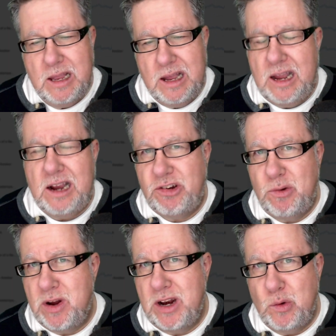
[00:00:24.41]
I actually
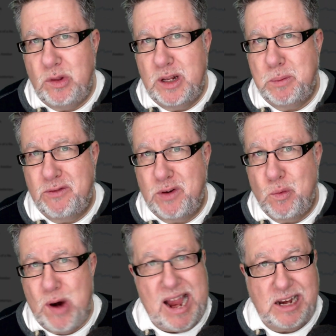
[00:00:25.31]
want to do a little bit of a
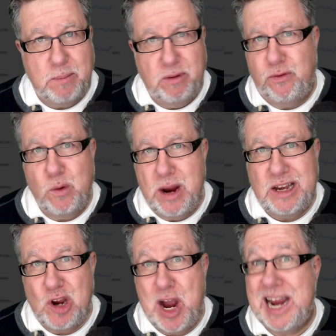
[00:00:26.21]
rant before I
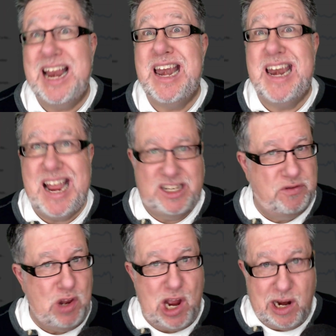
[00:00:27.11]
talk next
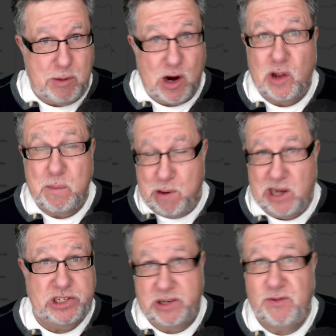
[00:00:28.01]
vlog about all the
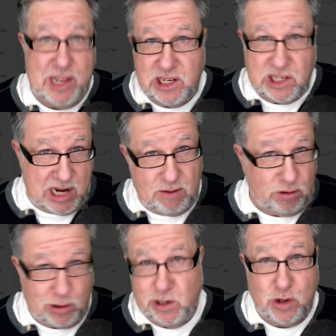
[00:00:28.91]
positive things that I've
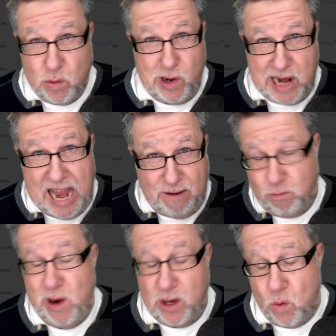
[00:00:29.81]
learned growing
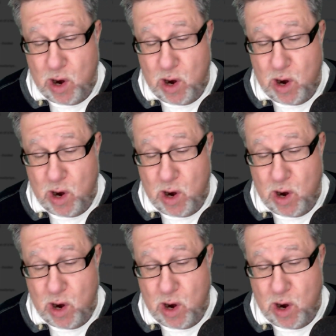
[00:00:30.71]
halfway to